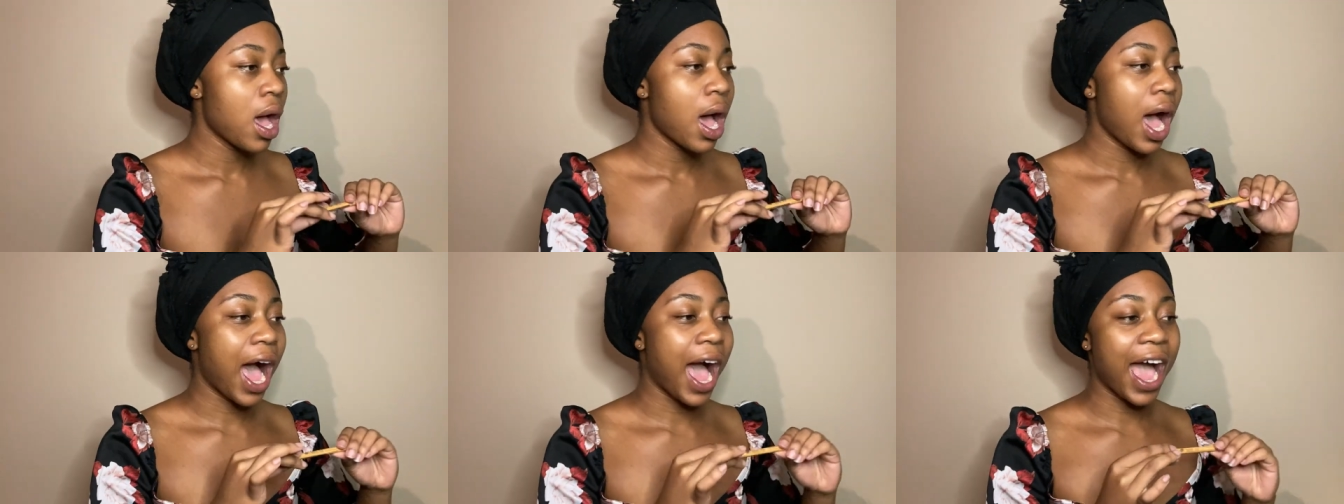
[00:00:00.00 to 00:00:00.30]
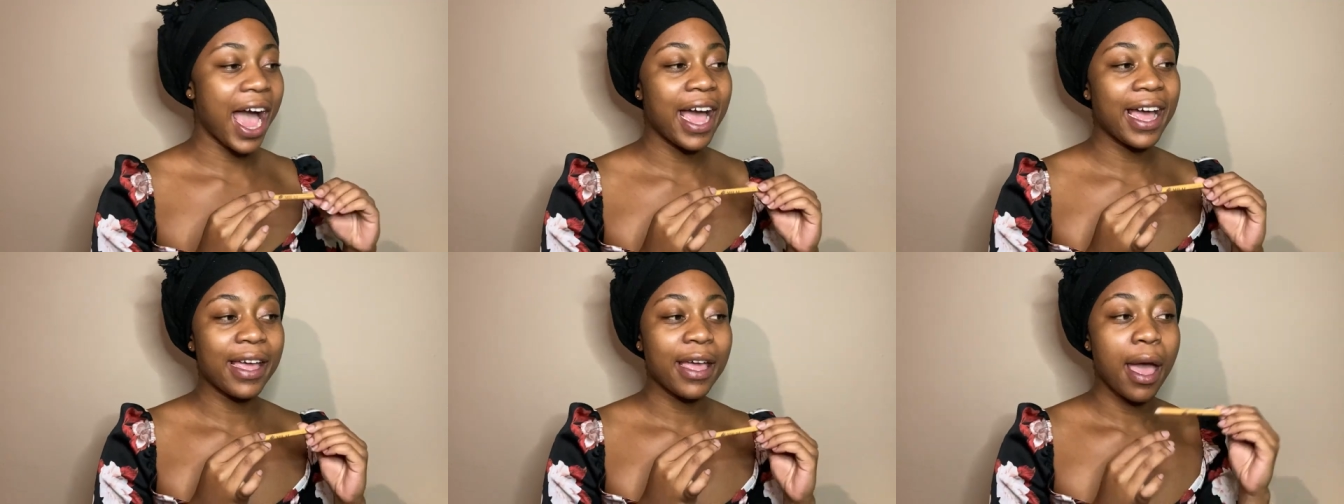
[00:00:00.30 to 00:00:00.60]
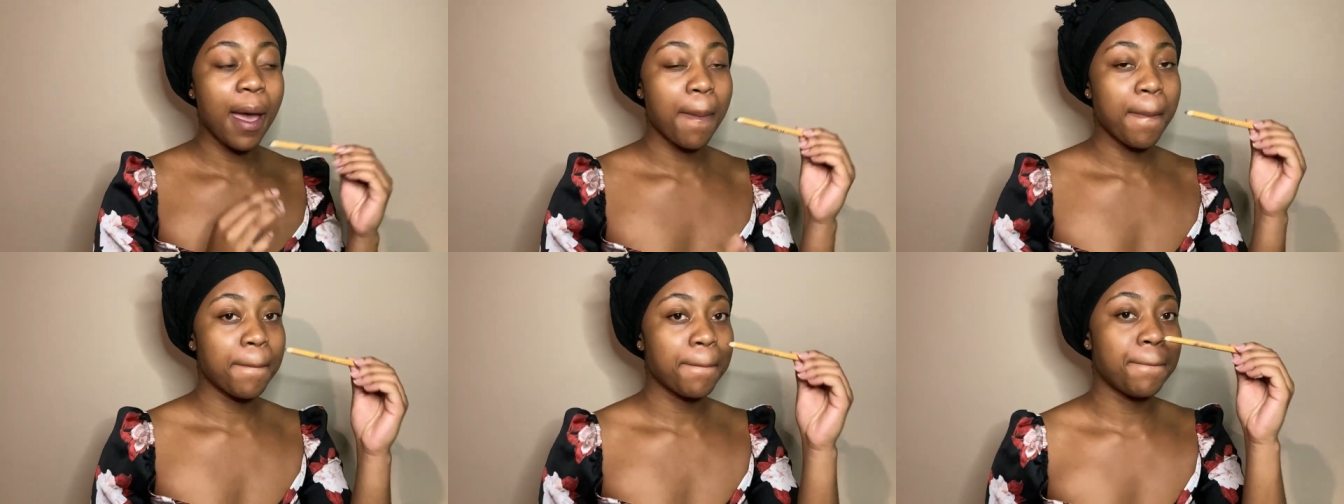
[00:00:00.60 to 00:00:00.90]
eye
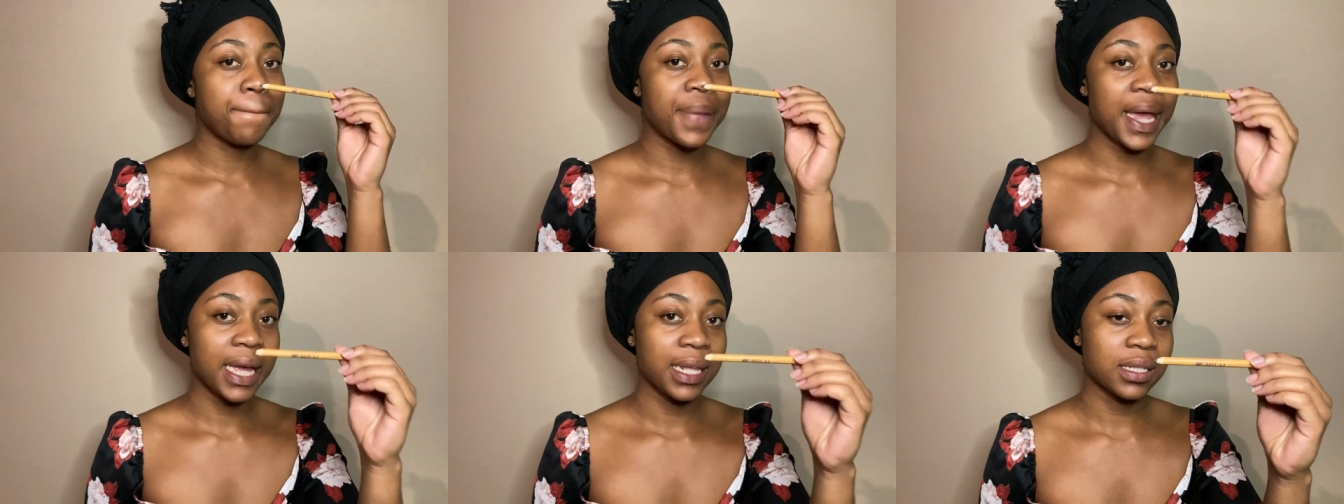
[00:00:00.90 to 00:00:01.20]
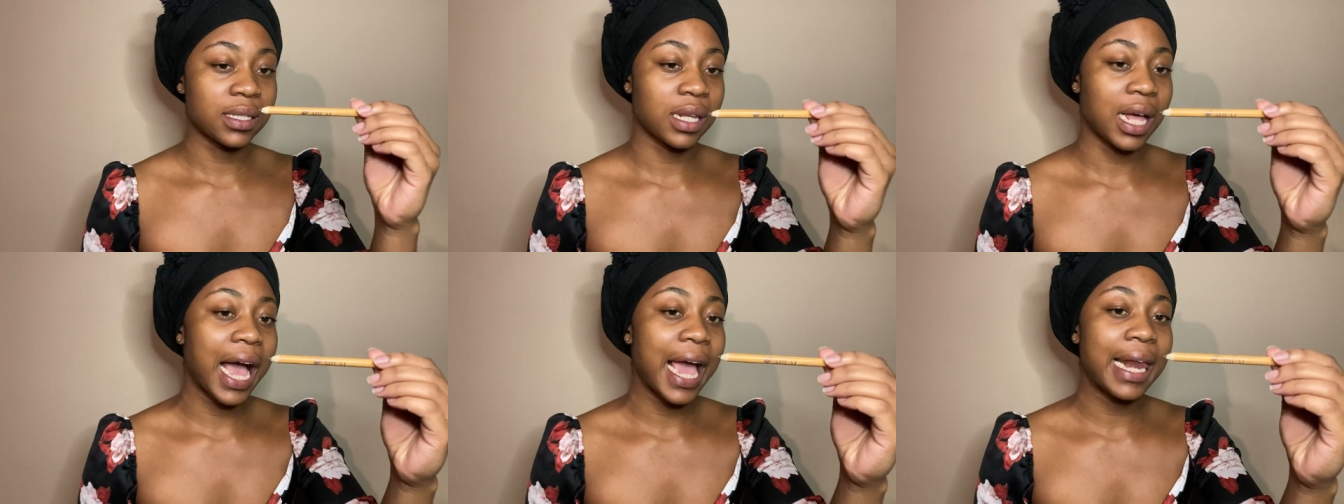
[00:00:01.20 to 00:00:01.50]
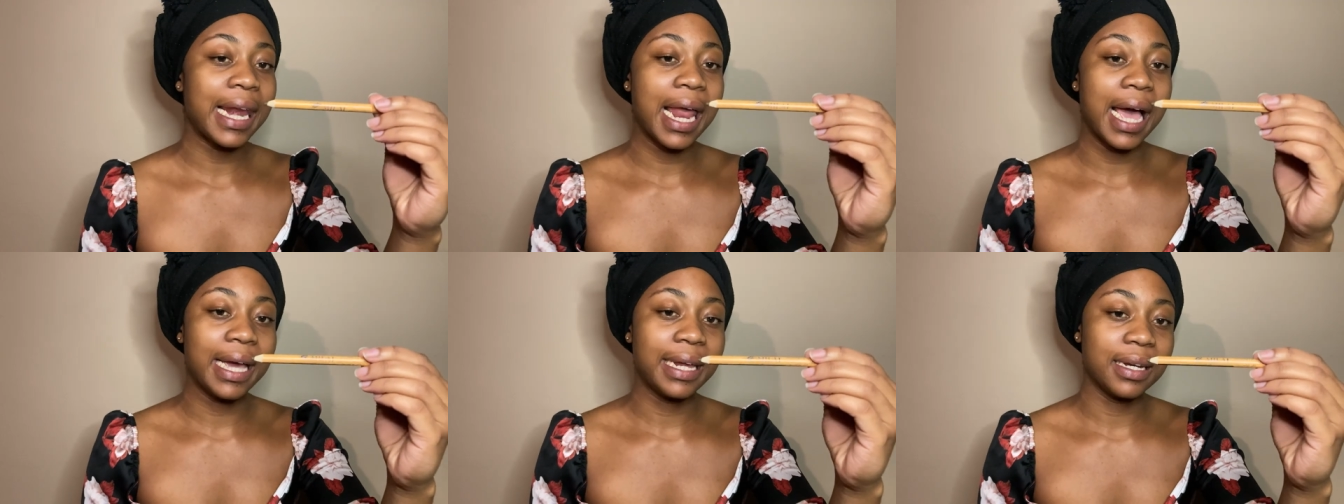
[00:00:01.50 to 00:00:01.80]

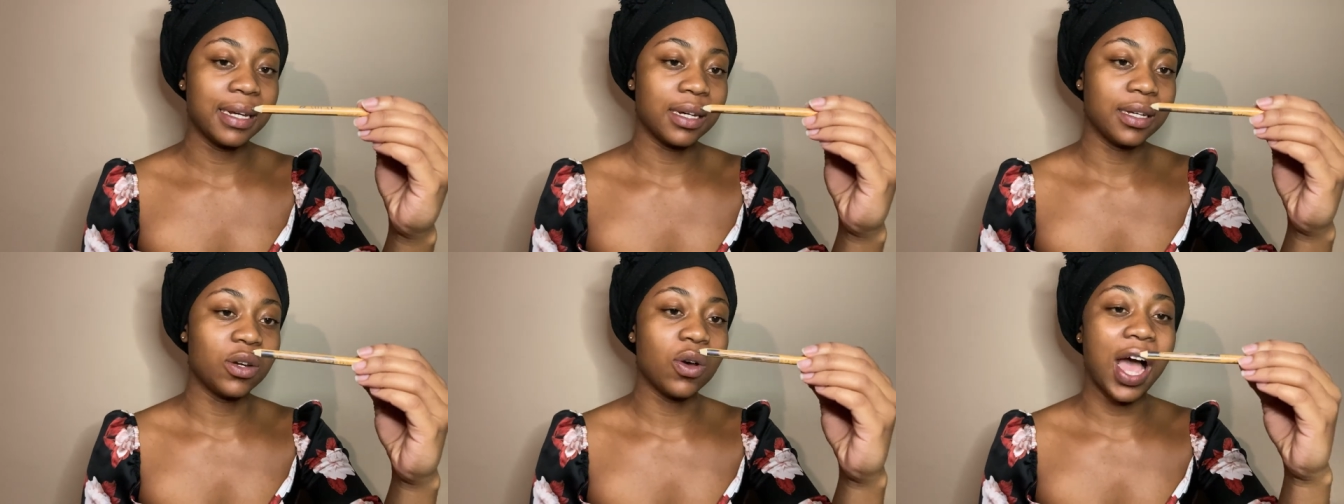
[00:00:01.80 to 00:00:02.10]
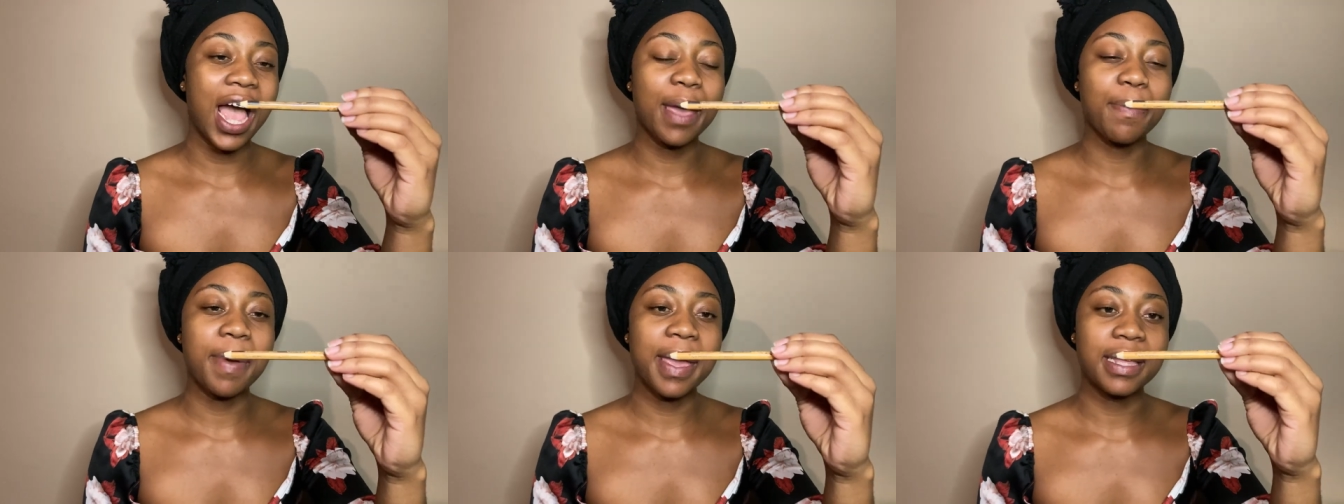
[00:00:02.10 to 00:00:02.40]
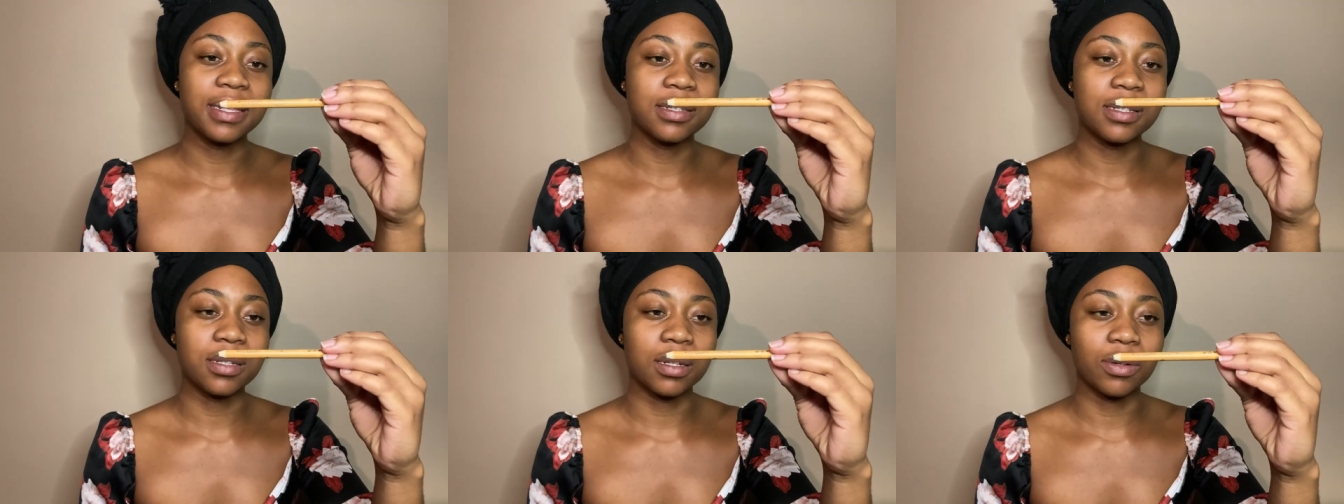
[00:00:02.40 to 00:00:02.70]

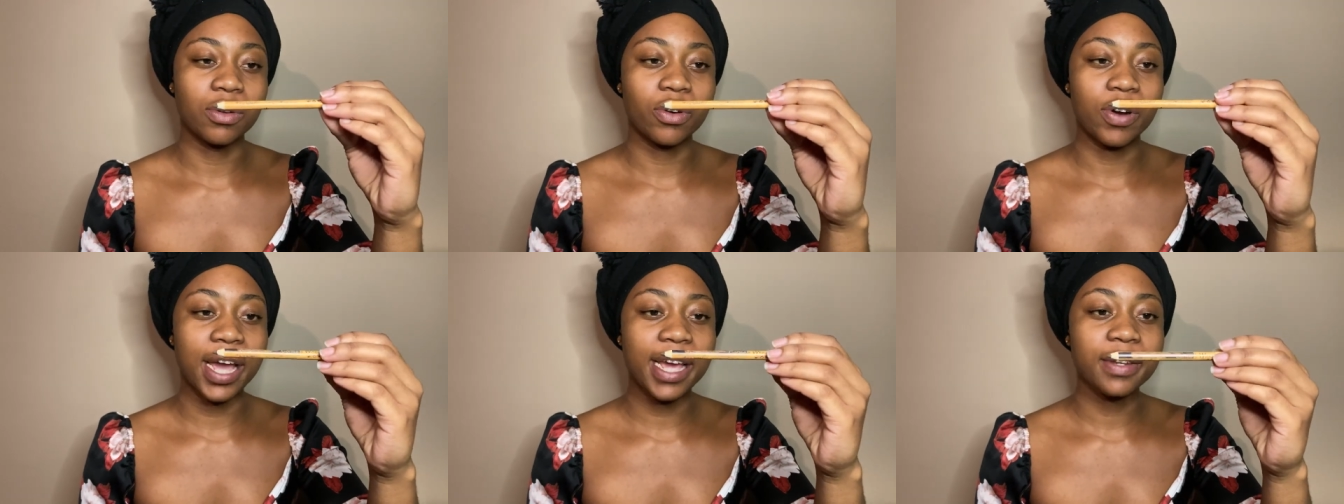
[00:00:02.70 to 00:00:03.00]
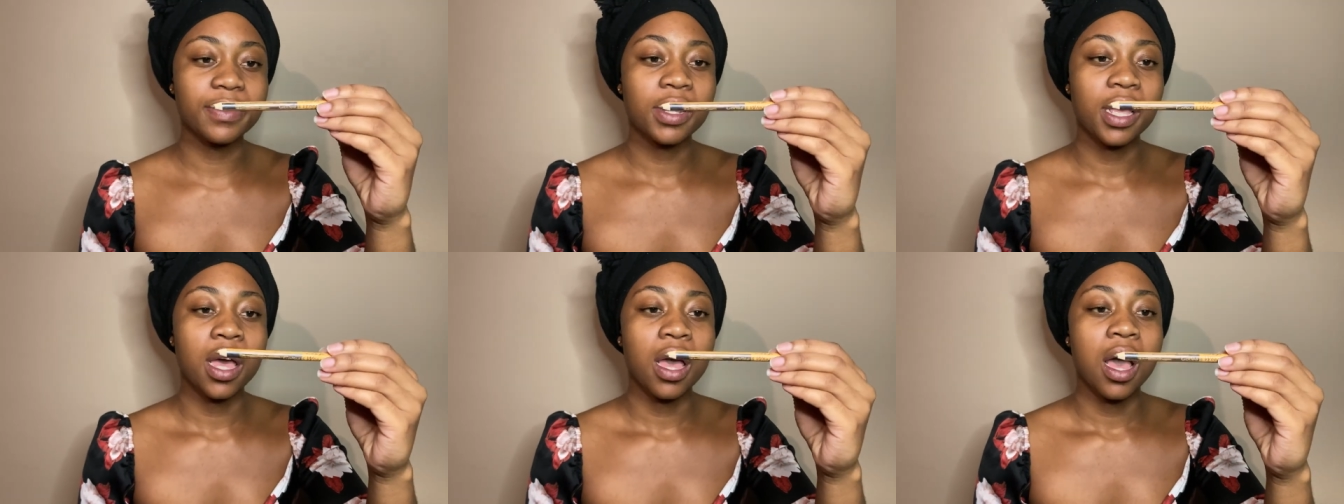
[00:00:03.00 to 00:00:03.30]
pencil, right?